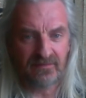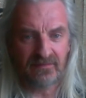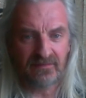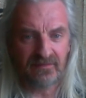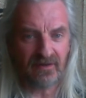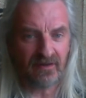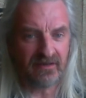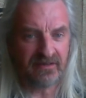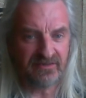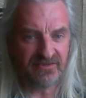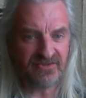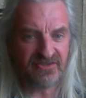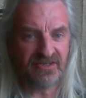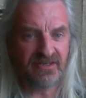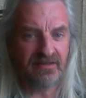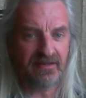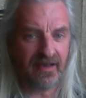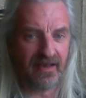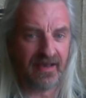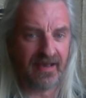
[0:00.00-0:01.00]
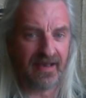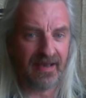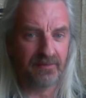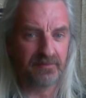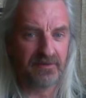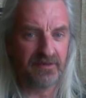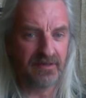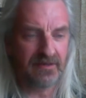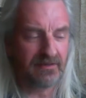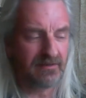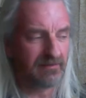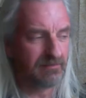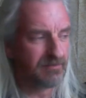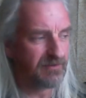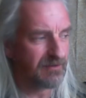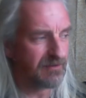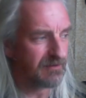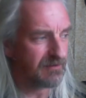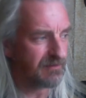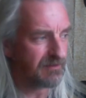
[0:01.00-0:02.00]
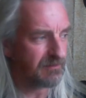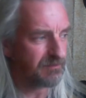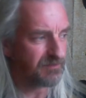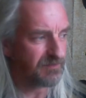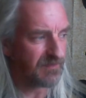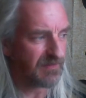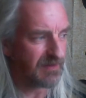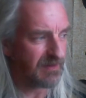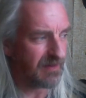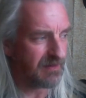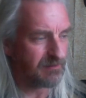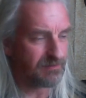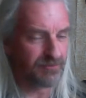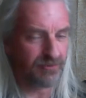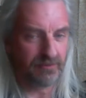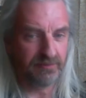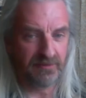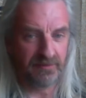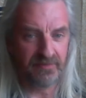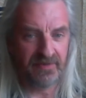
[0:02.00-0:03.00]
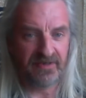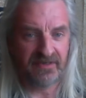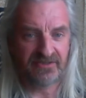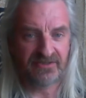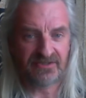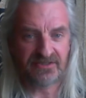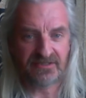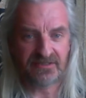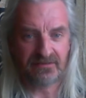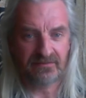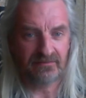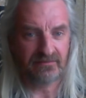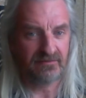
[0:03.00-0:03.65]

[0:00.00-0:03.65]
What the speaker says: I can see that happening, but getting proper pissed,